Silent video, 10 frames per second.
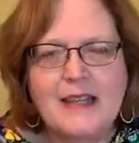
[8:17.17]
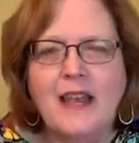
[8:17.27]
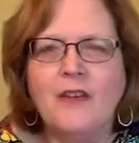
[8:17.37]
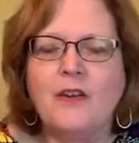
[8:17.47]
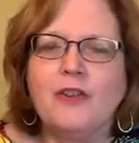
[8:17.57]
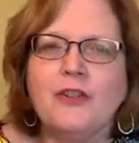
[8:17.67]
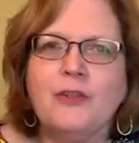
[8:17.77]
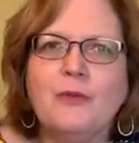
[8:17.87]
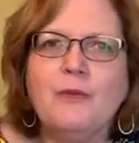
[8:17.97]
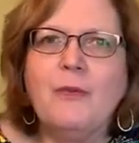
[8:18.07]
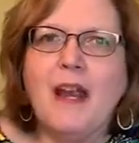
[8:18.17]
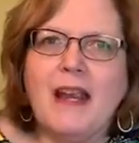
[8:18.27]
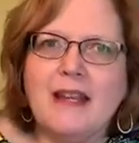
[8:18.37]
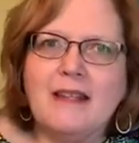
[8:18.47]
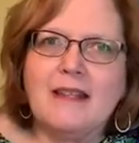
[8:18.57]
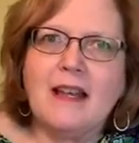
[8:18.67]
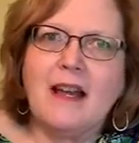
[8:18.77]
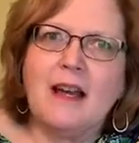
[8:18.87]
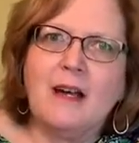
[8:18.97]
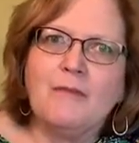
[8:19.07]
And there are two ways,
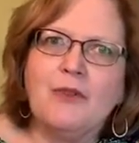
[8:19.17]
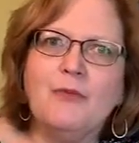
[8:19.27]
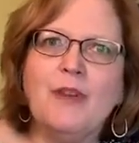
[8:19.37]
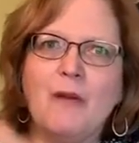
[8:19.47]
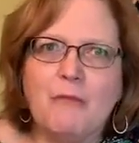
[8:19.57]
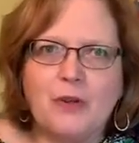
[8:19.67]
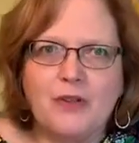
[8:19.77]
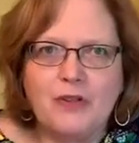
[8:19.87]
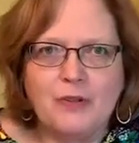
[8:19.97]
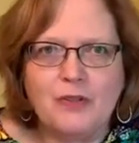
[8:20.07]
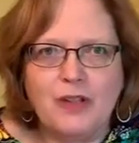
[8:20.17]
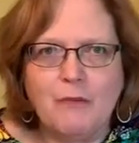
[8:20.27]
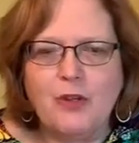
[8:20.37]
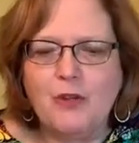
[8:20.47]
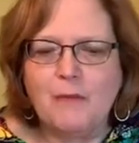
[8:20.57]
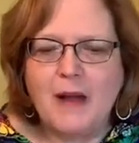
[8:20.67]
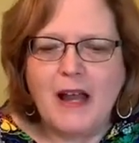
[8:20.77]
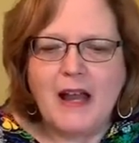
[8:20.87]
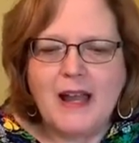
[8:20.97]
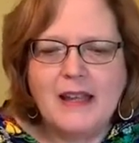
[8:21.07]
um, two numbers usually when you
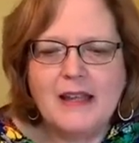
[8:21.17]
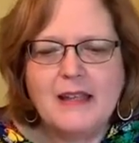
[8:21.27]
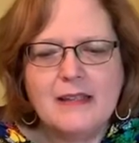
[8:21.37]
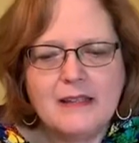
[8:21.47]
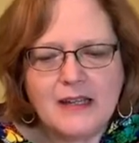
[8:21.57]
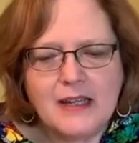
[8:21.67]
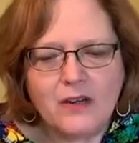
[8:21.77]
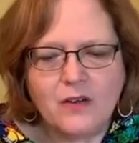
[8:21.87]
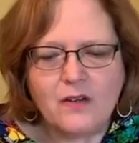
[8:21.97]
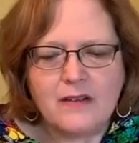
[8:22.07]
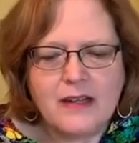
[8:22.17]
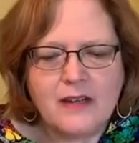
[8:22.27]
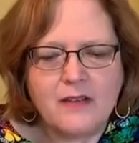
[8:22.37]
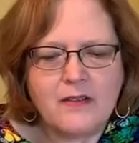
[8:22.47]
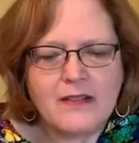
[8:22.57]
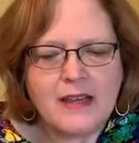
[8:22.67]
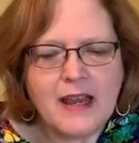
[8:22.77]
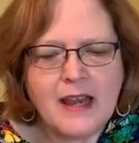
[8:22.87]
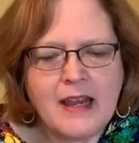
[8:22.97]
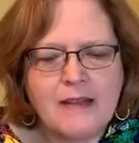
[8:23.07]
buy needles, it'll say,